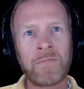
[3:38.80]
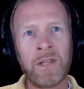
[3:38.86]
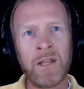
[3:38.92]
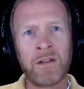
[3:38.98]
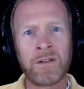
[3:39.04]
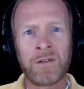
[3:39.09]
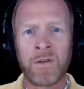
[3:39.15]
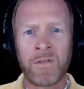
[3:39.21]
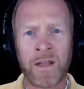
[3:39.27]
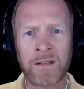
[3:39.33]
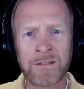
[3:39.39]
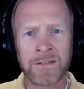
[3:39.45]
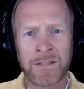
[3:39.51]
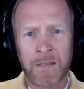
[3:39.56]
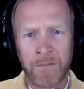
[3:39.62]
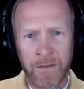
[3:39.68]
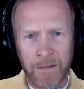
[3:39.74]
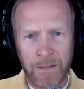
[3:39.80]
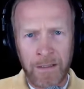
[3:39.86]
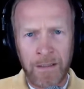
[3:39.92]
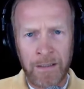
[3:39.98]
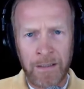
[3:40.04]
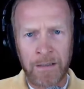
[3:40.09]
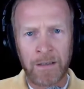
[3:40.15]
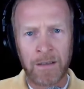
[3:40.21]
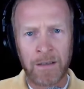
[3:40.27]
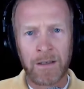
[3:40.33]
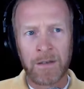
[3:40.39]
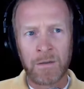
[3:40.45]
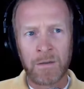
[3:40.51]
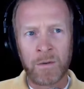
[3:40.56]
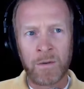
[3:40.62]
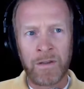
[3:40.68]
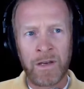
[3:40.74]
In 2017,
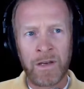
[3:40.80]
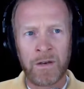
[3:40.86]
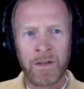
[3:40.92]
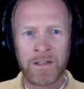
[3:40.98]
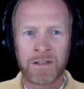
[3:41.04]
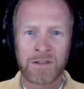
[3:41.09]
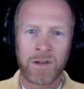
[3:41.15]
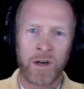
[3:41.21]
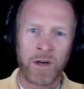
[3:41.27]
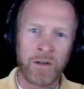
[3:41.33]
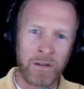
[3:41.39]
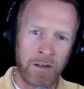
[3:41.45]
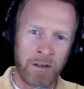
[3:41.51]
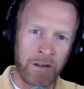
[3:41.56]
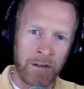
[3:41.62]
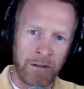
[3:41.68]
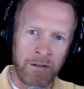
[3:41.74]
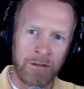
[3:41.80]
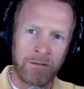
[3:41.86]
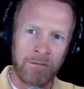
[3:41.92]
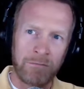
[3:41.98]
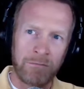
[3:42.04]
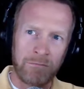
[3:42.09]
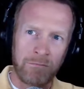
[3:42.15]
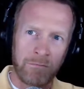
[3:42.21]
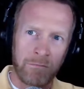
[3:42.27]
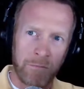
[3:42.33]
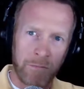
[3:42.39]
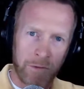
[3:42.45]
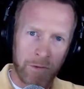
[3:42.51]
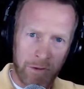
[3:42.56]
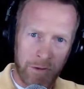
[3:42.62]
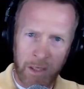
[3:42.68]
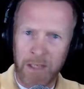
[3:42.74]
well, the year didn't start in
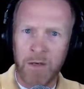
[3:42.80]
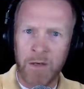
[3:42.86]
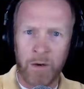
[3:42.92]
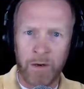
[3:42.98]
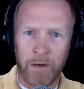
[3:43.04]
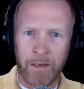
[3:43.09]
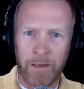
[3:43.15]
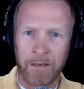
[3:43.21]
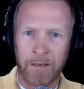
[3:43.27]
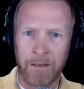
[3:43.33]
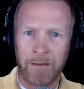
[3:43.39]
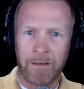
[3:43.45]
January.